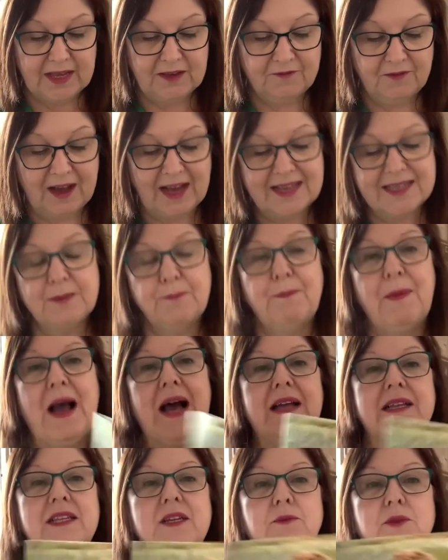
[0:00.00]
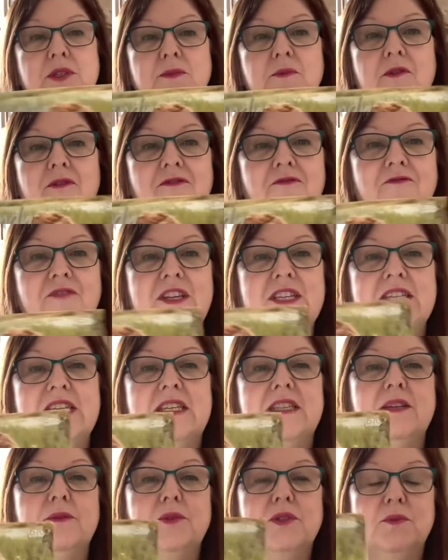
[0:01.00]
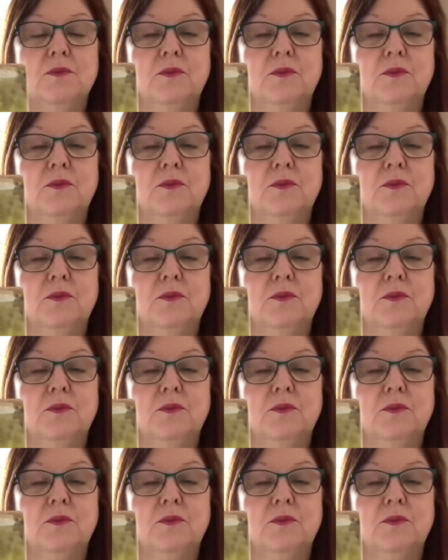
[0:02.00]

if I had a pattern that was more fitted, that was